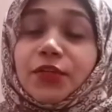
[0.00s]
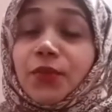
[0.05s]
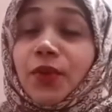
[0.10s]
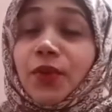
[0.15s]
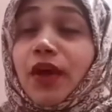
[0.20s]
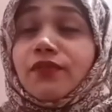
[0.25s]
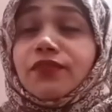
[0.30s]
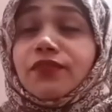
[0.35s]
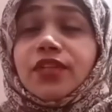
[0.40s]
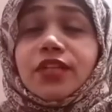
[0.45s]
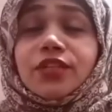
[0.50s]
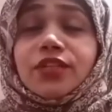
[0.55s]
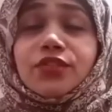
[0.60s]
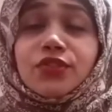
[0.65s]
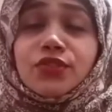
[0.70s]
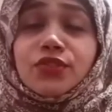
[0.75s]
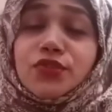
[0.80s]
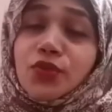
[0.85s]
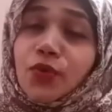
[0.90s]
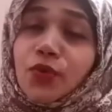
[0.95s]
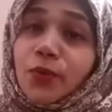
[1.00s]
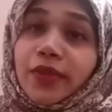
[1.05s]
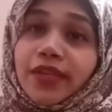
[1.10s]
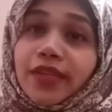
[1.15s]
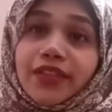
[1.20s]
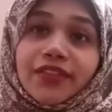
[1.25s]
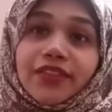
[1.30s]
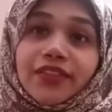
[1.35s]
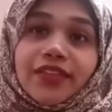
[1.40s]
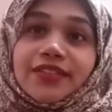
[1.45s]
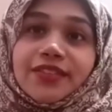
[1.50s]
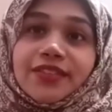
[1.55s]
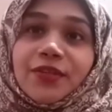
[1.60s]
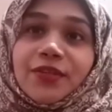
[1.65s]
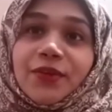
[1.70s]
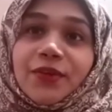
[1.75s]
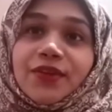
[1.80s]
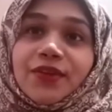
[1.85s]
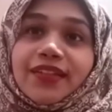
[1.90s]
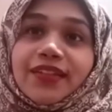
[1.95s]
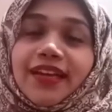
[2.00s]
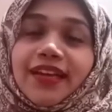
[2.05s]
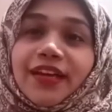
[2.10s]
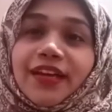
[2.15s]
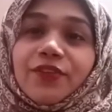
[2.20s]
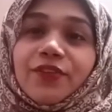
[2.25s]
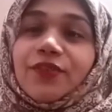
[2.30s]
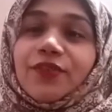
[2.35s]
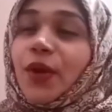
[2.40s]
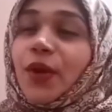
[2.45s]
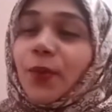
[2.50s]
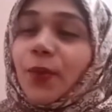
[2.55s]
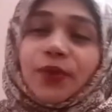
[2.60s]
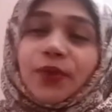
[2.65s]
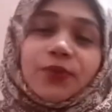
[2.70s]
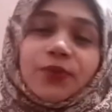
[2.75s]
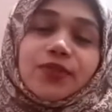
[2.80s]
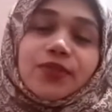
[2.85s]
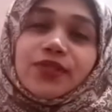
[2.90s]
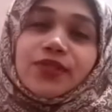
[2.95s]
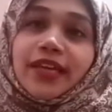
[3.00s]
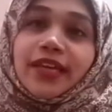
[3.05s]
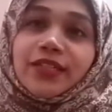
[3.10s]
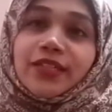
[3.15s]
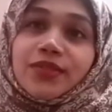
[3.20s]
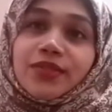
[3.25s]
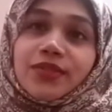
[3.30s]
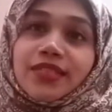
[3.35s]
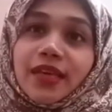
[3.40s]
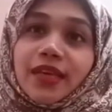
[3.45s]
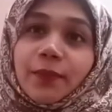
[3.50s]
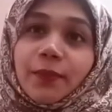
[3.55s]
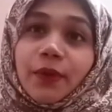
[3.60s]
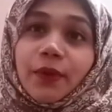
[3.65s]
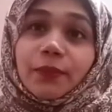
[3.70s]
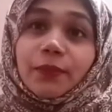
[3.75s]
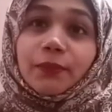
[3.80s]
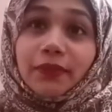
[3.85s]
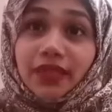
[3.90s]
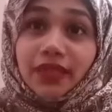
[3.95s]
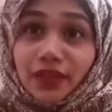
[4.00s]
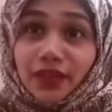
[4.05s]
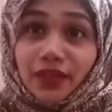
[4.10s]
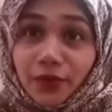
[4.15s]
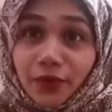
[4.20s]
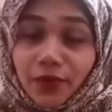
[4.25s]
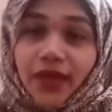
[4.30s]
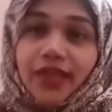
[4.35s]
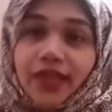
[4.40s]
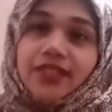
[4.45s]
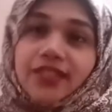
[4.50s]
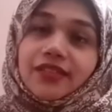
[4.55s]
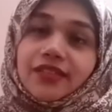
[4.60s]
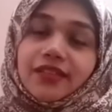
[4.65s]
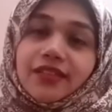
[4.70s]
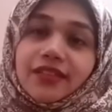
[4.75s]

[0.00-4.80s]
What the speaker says: You have done so many things in your life. What would you like to say about being a writer?